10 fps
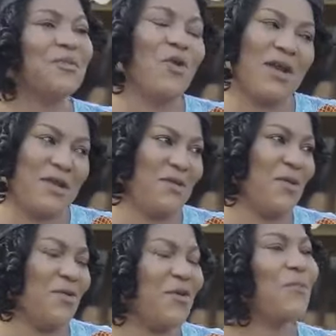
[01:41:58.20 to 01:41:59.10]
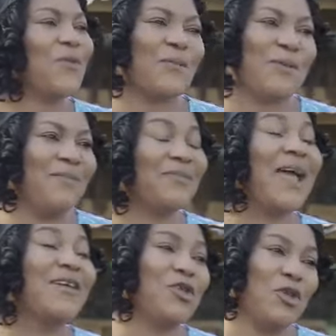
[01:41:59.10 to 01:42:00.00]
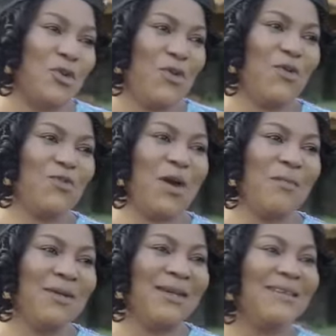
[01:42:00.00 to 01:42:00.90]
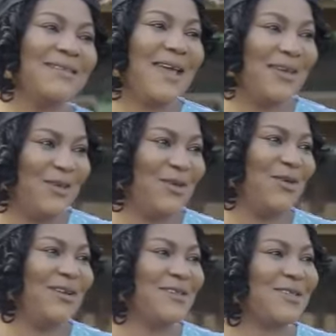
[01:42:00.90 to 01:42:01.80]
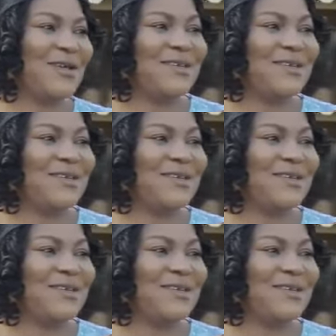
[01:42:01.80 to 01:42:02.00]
She's a wadero. No problem. Thank you. Thank you.